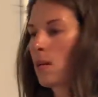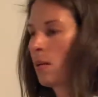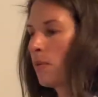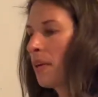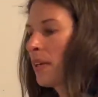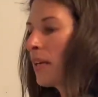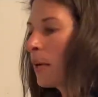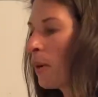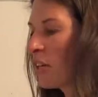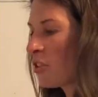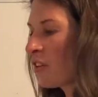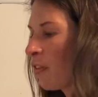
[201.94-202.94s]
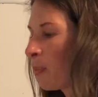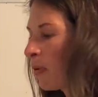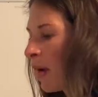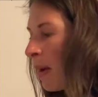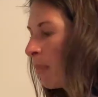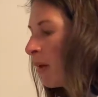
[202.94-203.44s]
Write an equation of a
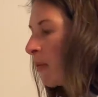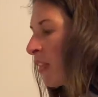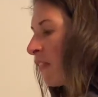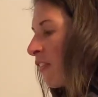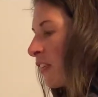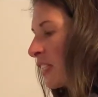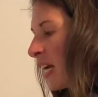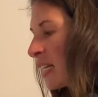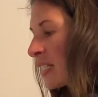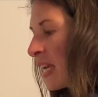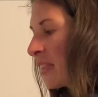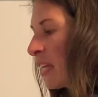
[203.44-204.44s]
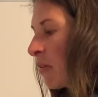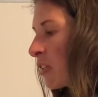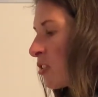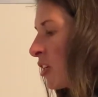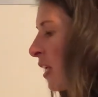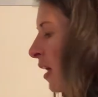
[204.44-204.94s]
parabola with a vertex at the
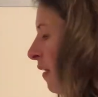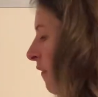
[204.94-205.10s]
origin and a